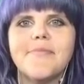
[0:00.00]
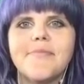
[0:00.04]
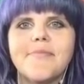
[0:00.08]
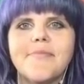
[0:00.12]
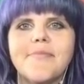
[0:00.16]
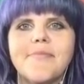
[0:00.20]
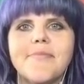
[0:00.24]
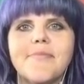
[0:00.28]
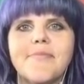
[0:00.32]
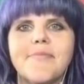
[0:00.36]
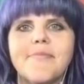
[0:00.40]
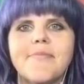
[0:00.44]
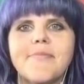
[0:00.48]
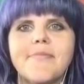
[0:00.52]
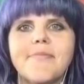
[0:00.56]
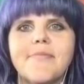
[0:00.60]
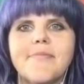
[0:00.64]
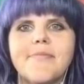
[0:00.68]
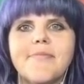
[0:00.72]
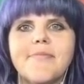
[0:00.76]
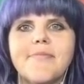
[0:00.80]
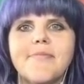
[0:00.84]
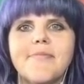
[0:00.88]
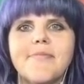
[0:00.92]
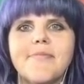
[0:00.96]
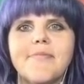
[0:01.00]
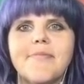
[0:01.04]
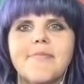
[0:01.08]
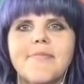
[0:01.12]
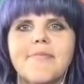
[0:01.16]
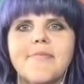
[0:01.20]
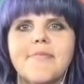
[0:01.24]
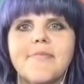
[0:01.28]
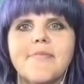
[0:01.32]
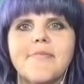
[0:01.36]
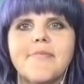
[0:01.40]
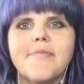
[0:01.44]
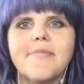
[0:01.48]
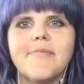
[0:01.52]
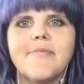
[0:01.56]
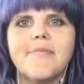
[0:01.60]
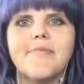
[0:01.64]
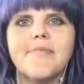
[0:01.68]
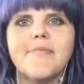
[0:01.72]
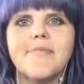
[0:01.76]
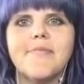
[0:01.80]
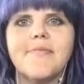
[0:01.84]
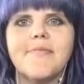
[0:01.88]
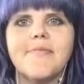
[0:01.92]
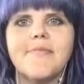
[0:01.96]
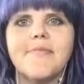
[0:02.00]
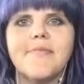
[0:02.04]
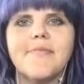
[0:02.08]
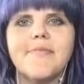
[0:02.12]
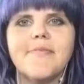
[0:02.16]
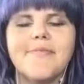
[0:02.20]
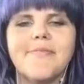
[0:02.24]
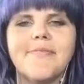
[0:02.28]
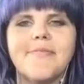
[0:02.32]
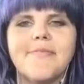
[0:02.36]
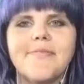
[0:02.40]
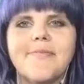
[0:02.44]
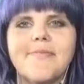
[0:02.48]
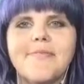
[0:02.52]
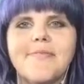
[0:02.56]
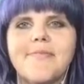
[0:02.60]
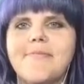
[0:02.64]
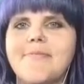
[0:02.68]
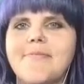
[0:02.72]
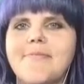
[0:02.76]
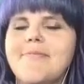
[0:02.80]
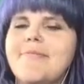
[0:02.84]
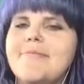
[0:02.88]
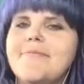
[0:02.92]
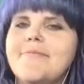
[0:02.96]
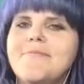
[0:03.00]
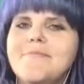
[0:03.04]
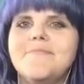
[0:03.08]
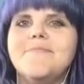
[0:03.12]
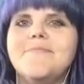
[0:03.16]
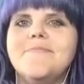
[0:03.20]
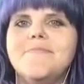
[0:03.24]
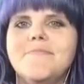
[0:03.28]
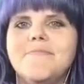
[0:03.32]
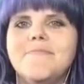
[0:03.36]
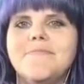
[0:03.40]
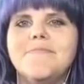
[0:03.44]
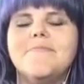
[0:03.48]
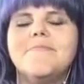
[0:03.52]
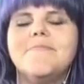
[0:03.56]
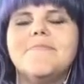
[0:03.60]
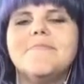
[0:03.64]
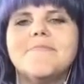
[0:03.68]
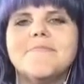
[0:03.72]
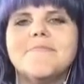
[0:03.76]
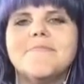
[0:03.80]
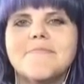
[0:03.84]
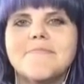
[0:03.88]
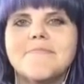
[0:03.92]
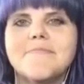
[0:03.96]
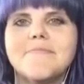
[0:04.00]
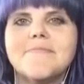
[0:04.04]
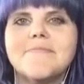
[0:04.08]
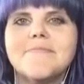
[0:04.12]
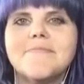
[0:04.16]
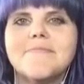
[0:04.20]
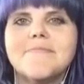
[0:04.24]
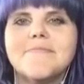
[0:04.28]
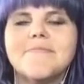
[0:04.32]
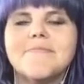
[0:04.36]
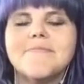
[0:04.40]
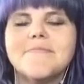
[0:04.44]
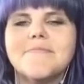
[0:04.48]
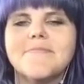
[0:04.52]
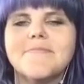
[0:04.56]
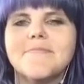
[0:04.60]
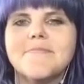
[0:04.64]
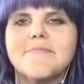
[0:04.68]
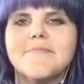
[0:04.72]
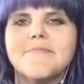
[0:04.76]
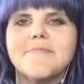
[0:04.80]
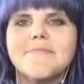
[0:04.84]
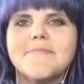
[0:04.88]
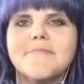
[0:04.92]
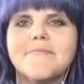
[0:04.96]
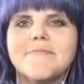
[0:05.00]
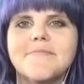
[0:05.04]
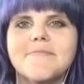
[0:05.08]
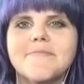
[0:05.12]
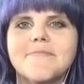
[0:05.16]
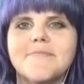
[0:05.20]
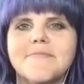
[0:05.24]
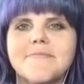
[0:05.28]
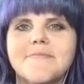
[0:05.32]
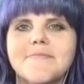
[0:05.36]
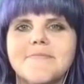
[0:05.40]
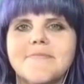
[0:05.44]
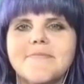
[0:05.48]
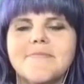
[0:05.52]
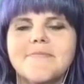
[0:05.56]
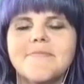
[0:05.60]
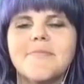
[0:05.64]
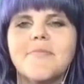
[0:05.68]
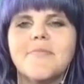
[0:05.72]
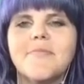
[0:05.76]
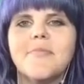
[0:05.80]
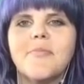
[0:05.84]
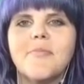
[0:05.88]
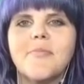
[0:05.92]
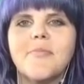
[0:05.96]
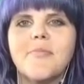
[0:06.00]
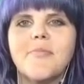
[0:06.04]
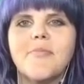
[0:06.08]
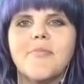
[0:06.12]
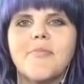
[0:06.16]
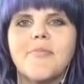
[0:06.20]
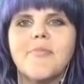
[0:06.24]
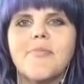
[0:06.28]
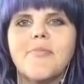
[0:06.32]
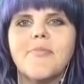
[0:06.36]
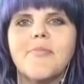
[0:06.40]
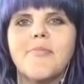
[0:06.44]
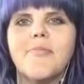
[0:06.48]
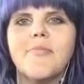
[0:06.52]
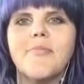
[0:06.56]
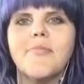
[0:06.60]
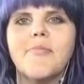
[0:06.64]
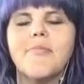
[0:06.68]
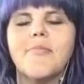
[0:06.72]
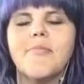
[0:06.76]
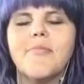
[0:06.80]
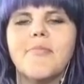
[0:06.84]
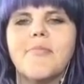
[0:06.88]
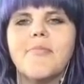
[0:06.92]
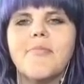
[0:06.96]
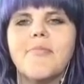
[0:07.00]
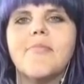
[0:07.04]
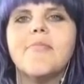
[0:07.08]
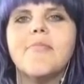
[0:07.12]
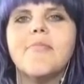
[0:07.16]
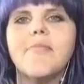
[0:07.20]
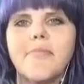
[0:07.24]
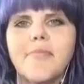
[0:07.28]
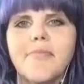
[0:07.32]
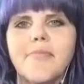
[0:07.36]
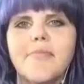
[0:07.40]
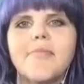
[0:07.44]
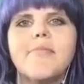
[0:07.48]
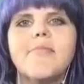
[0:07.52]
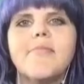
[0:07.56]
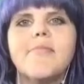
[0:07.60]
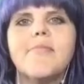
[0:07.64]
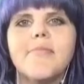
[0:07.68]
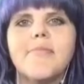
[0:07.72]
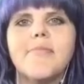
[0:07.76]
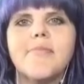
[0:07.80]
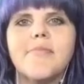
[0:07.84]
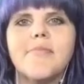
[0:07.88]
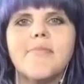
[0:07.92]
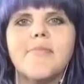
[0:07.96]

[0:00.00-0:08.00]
(silent)